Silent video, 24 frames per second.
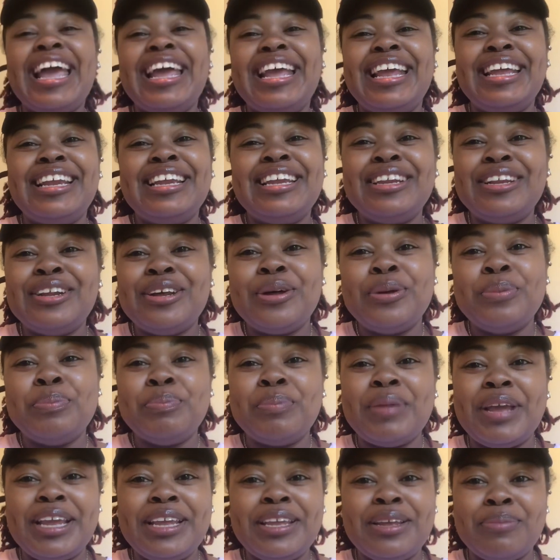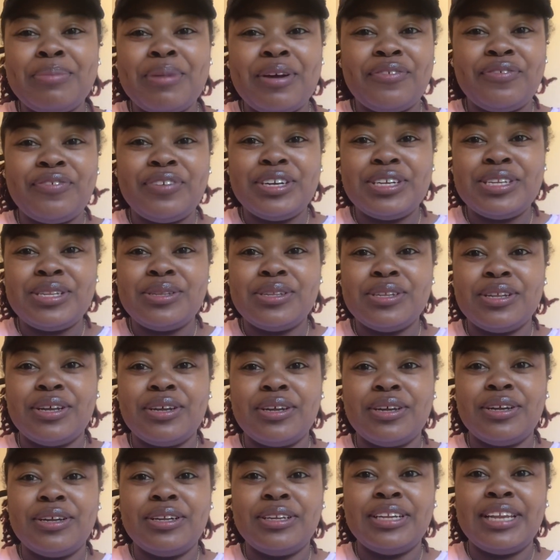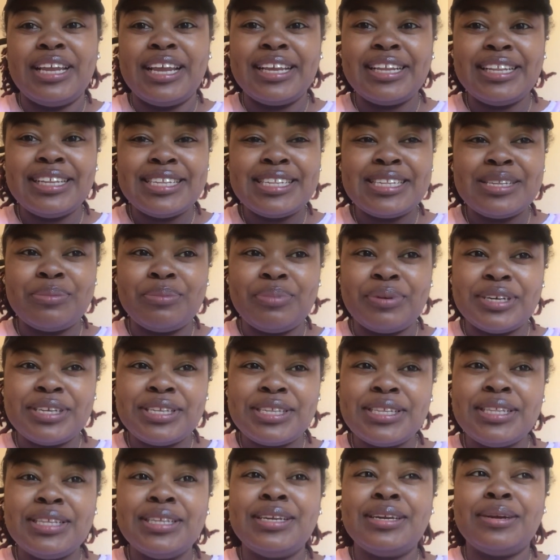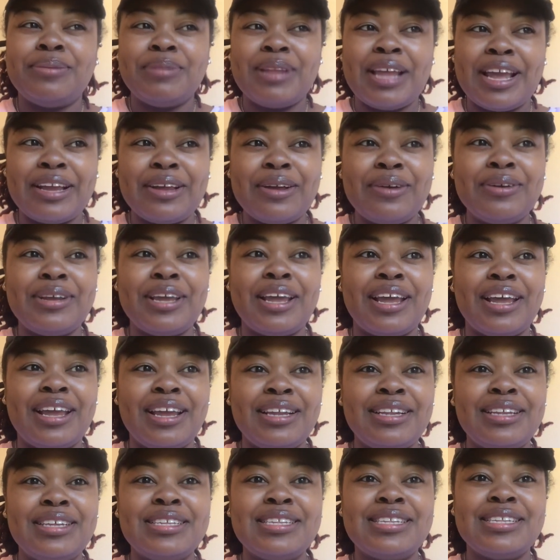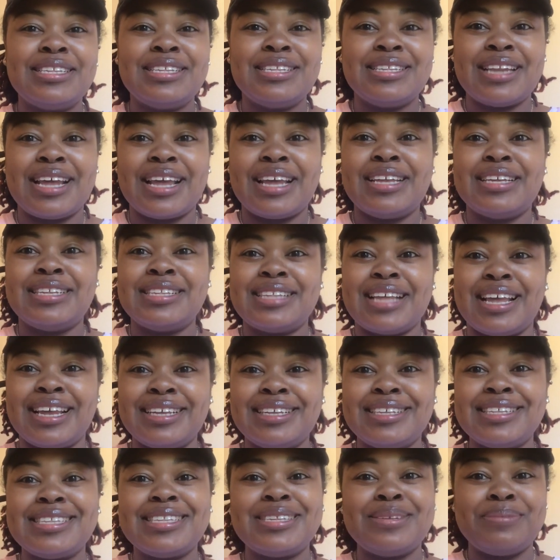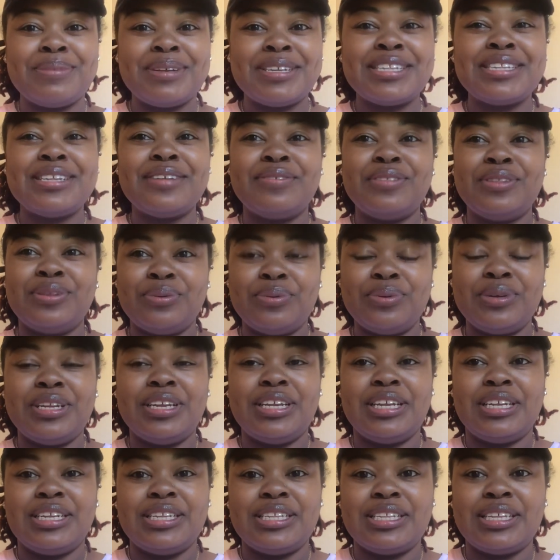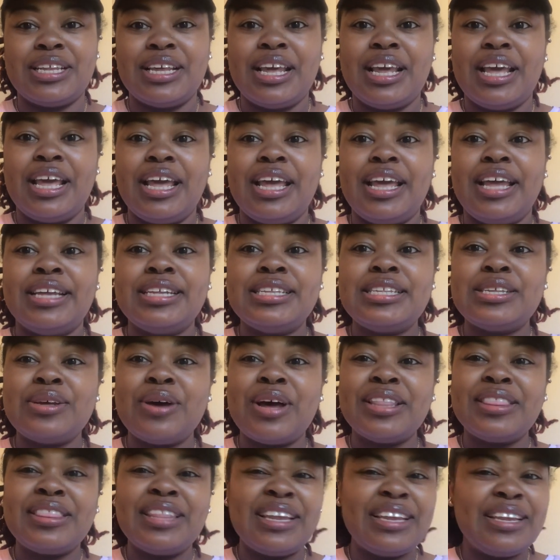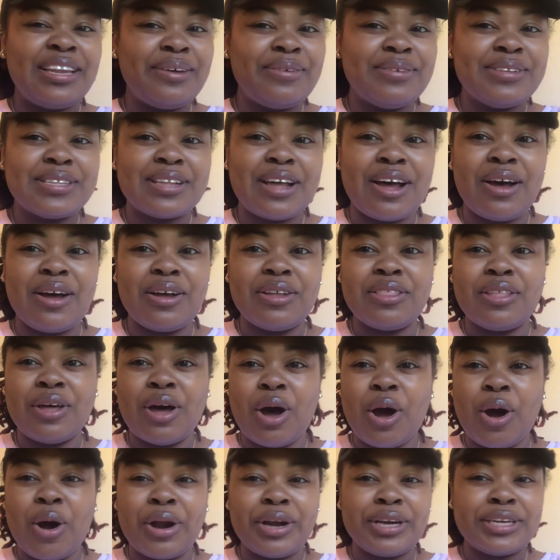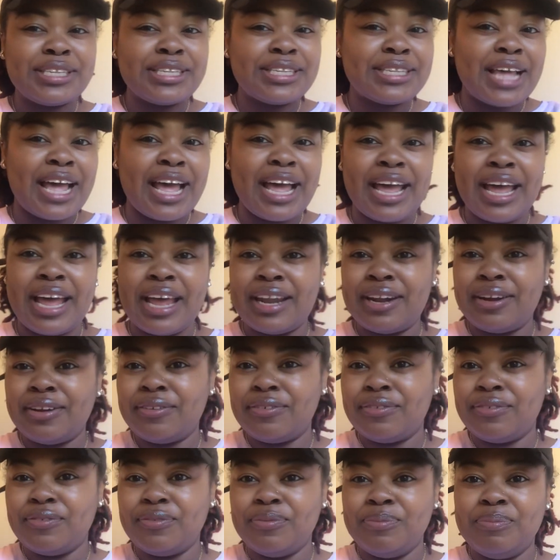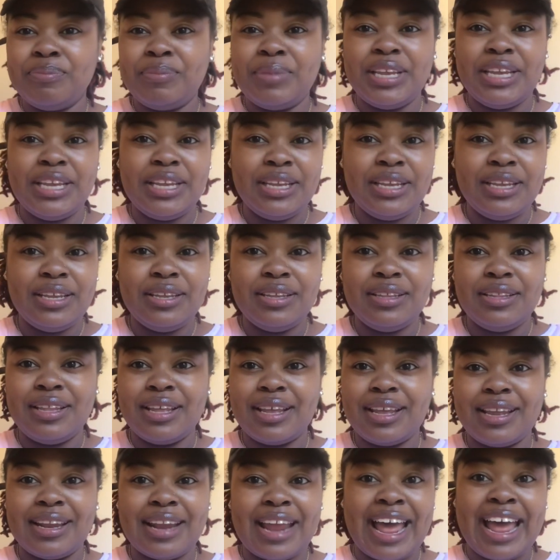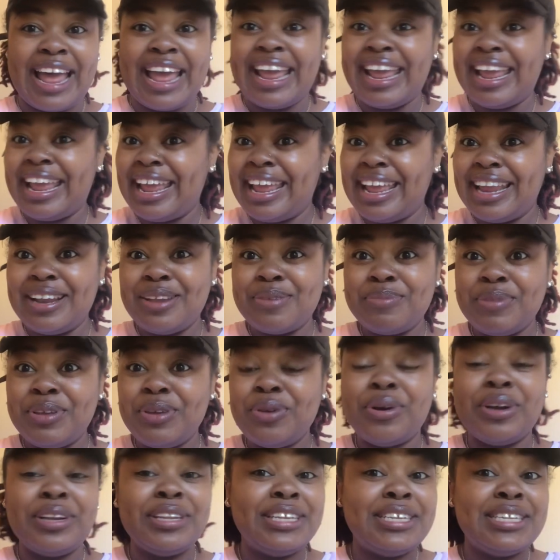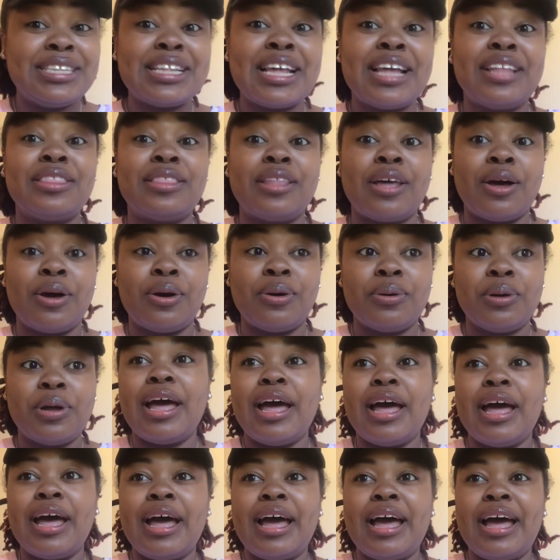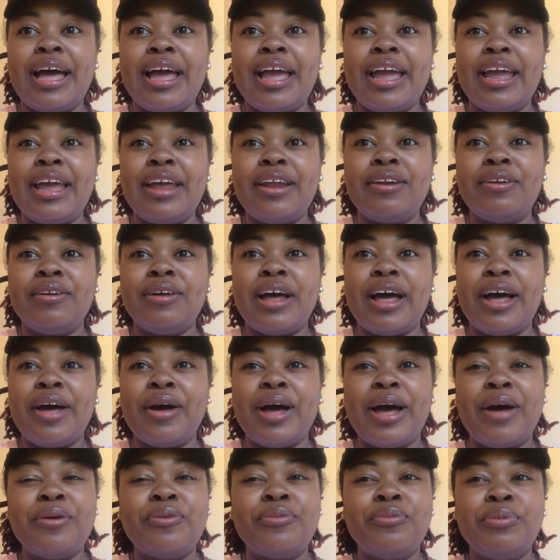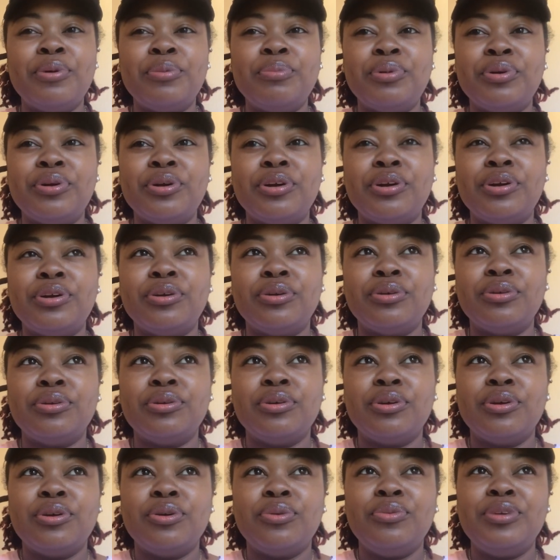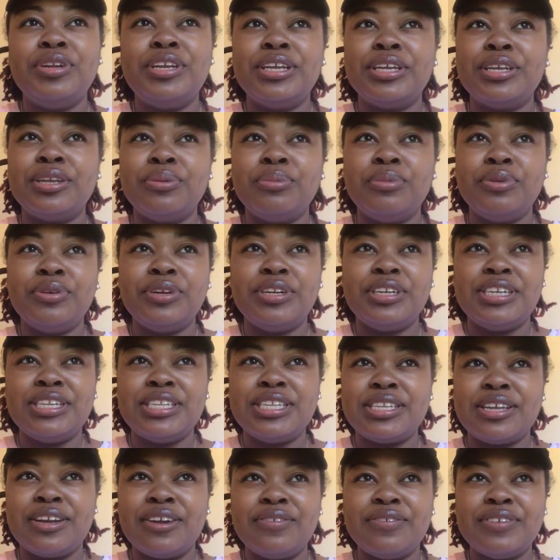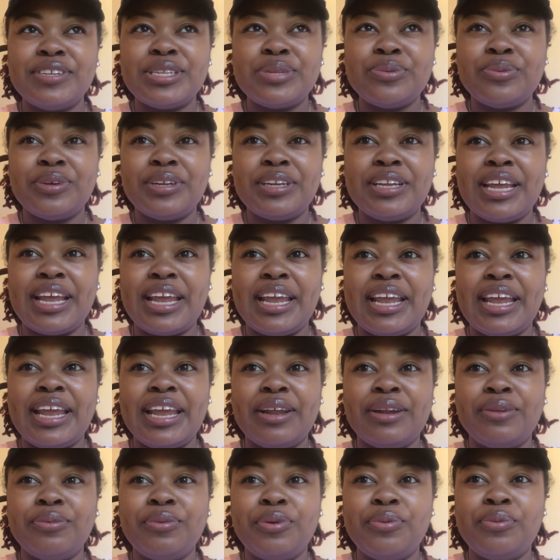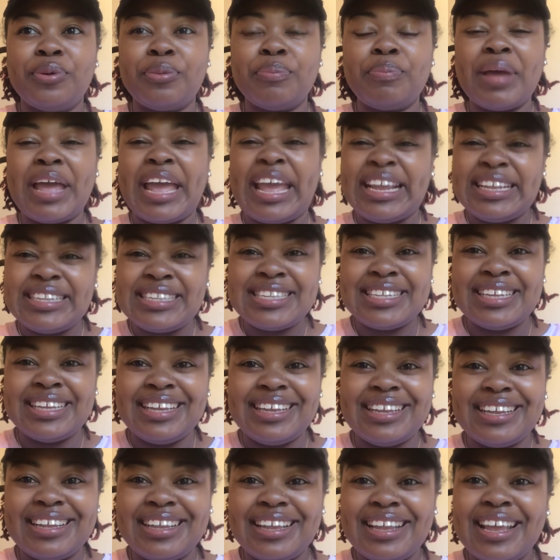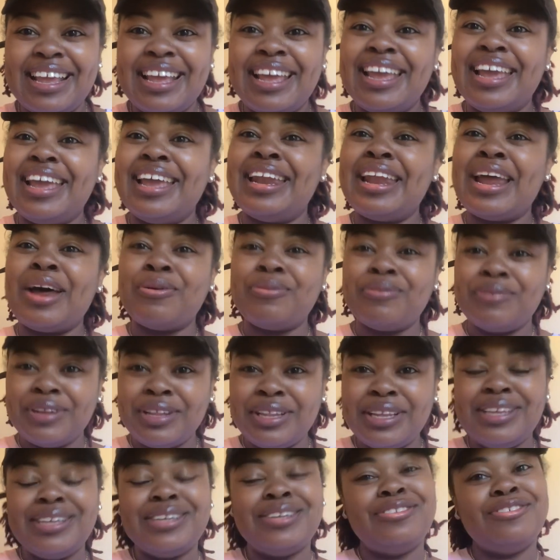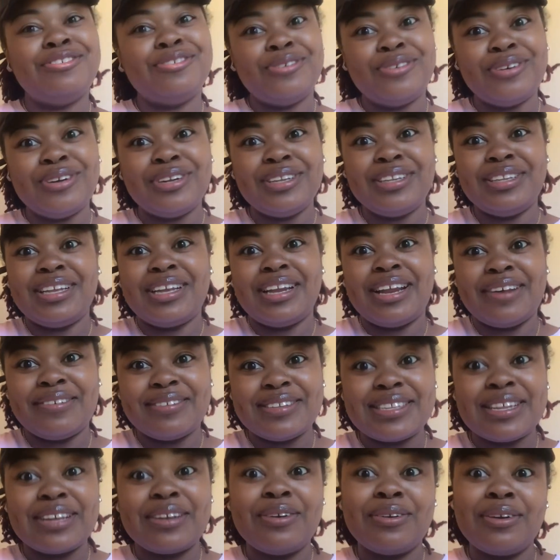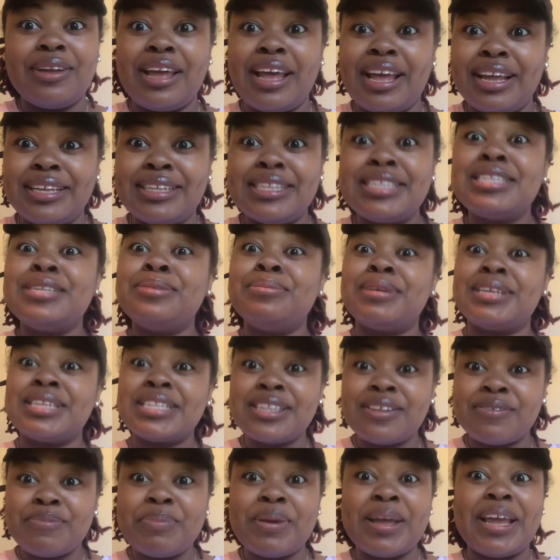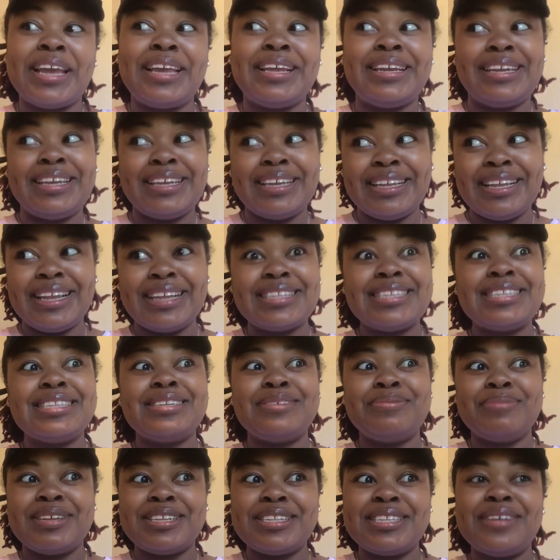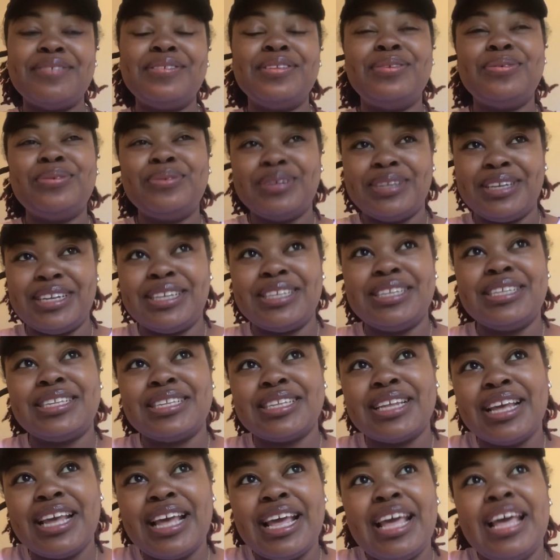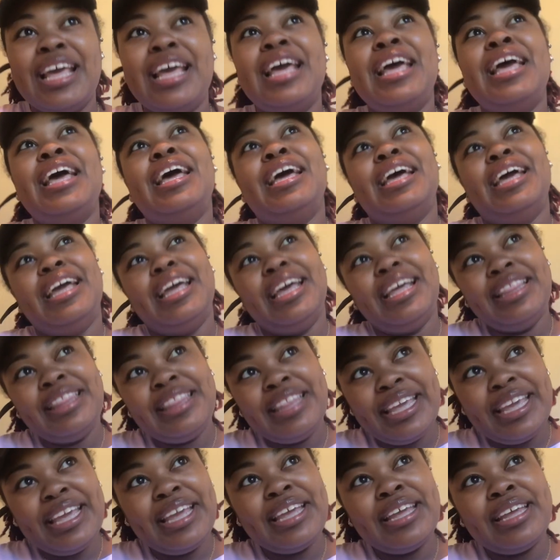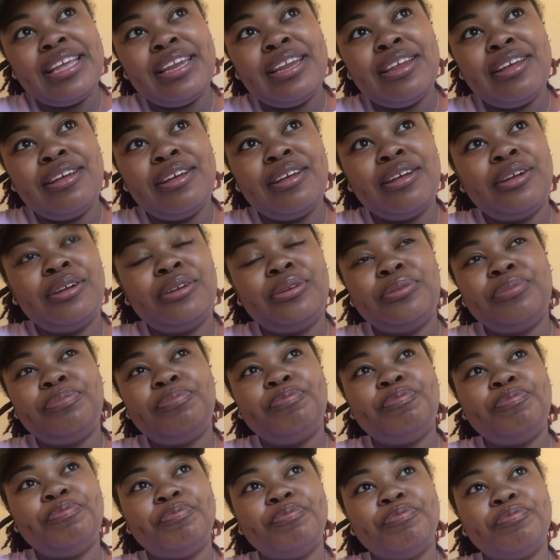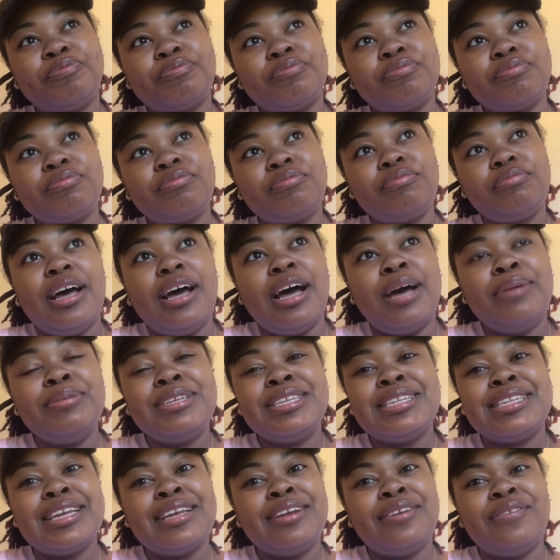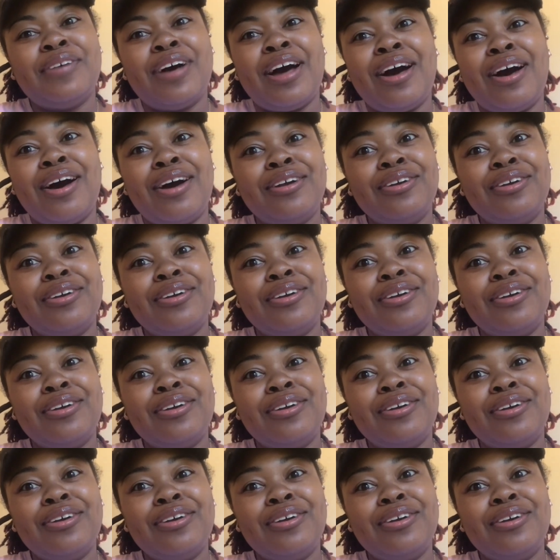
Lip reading: ended up making my first necklace and bracelet. And I'm like, okay, this is nice. I can see myself doing this. And so I think that was all the art side of me that I had in me, or at least I thought. I remember we did community service one day and we were painting. And I really enjoyed that. I was like, okay, I can see myself painting. I see myself doing this. And then I'm just thinking of all the